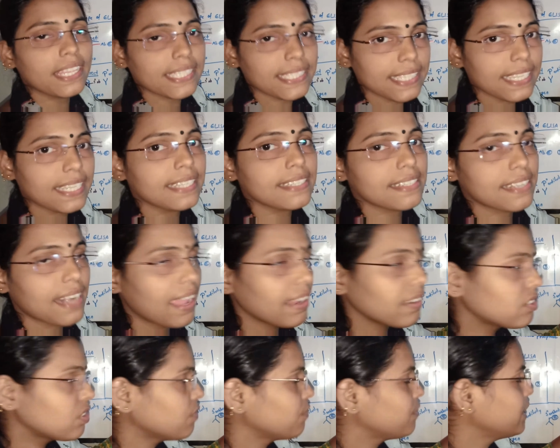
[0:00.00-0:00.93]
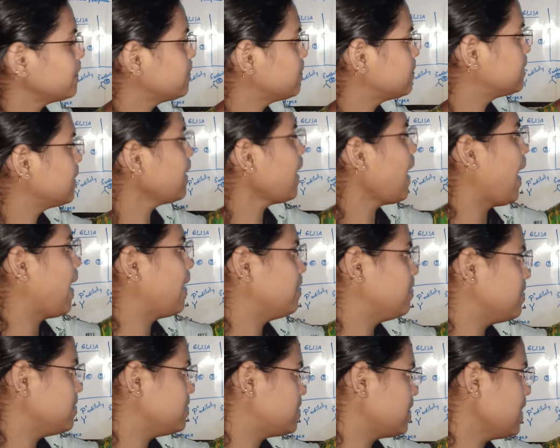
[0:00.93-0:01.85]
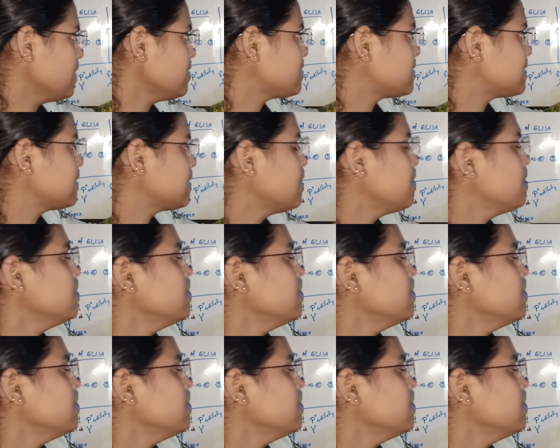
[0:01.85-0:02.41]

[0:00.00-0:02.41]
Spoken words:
is interact with the antigens.